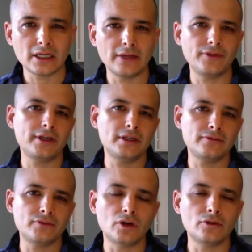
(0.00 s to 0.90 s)
I think it
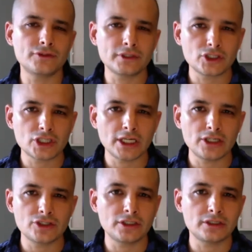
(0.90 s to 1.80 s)
evolves and it
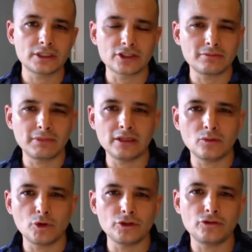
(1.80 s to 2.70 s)
changes, and it doesn't mean that
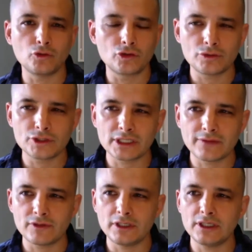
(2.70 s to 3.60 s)
what you thought it was
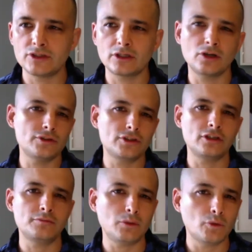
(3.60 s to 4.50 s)
seven years ago is going
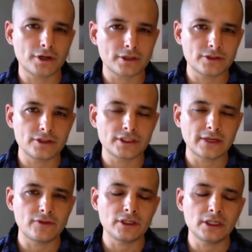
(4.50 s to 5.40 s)
to be what it is in
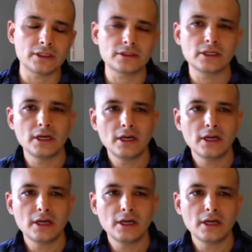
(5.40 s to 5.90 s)
seven years.